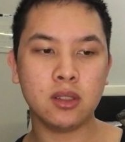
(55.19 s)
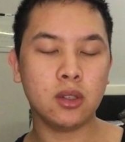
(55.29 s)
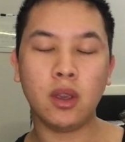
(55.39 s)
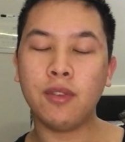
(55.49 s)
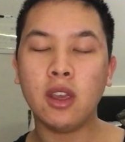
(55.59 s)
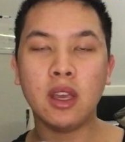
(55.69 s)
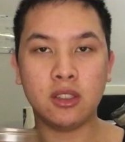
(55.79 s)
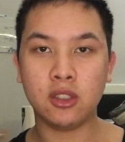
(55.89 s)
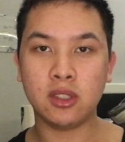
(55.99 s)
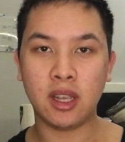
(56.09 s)
So if you're
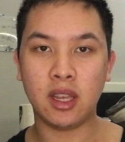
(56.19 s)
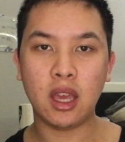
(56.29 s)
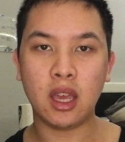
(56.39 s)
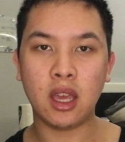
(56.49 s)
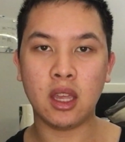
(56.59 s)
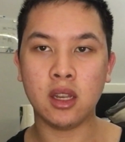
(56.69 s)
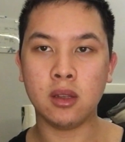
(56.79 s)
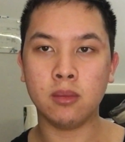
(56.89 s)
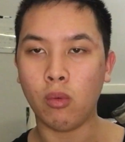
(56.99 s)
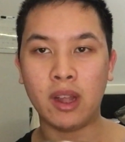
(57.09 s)
interested
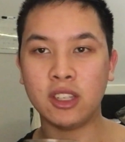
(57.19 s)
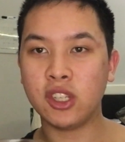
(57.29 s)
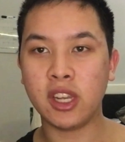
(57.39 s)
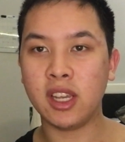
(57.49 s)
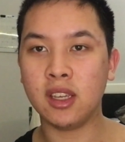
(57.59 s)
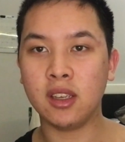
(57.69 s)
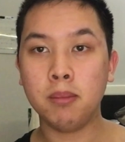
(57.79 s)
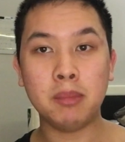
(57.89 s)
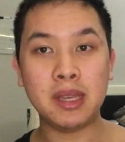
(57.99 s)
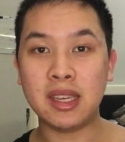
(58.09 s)
in watching
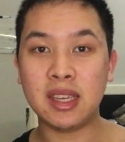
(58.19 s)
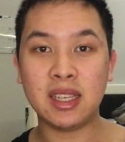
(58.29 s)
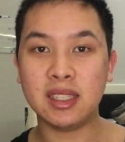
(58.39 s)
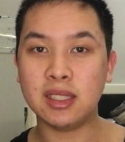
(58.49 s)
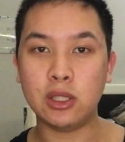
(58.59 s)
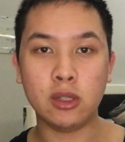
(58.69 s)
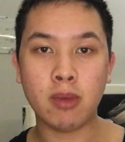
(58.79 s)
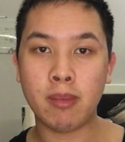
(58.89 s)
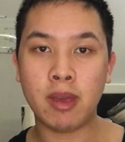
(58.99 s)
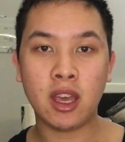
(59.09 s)
me do my
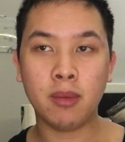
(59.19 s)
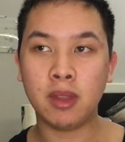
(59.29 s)
makeup,